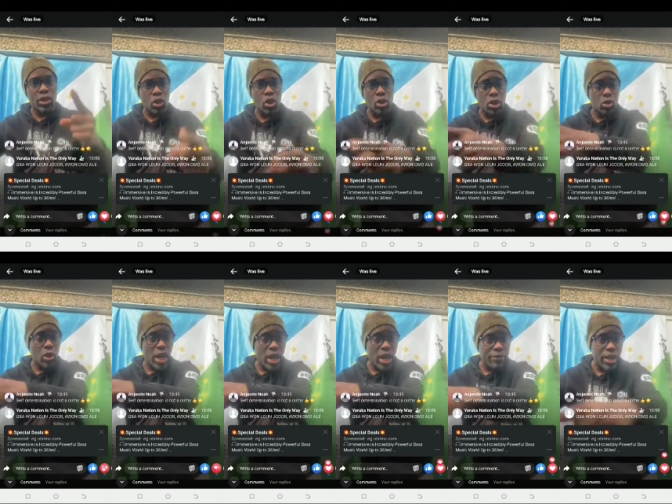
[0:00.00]
I told you
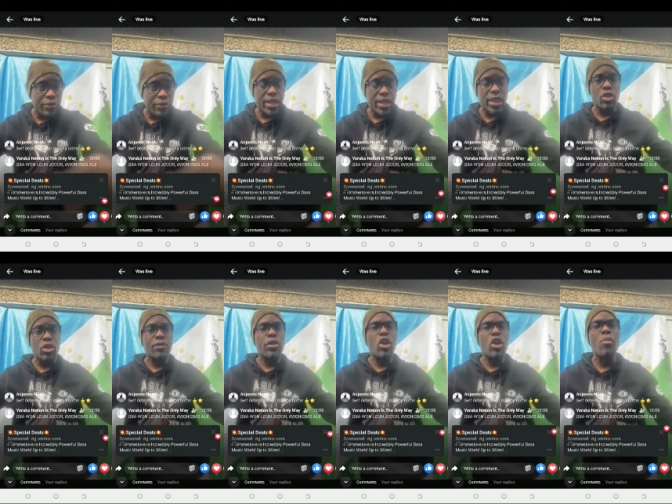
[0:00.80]
we have evidence
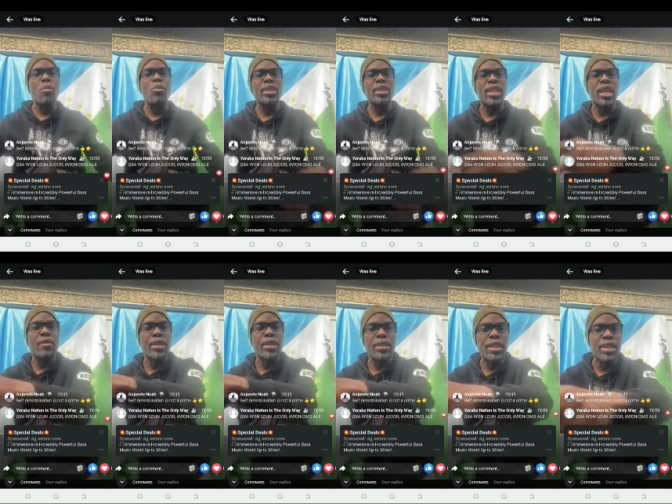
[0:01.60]
of almost
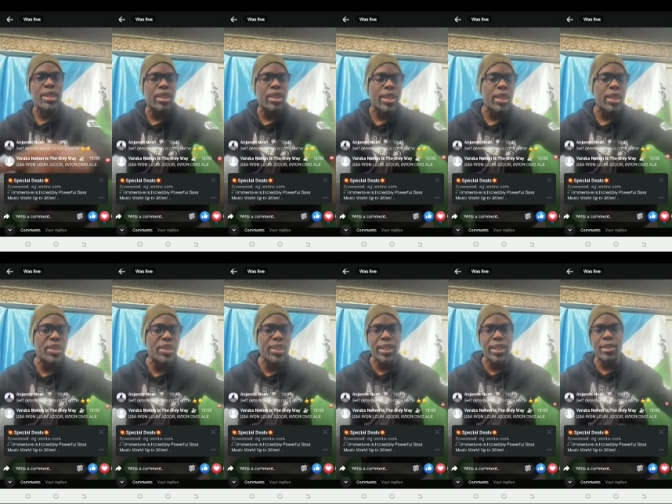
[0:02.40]
everything they keep
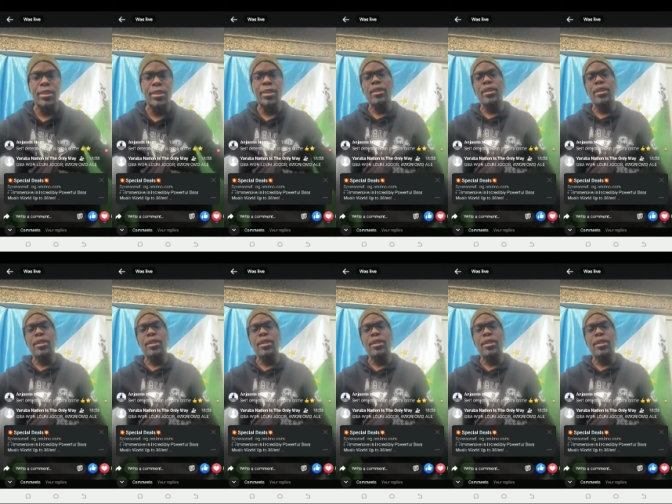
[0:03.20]
stealing.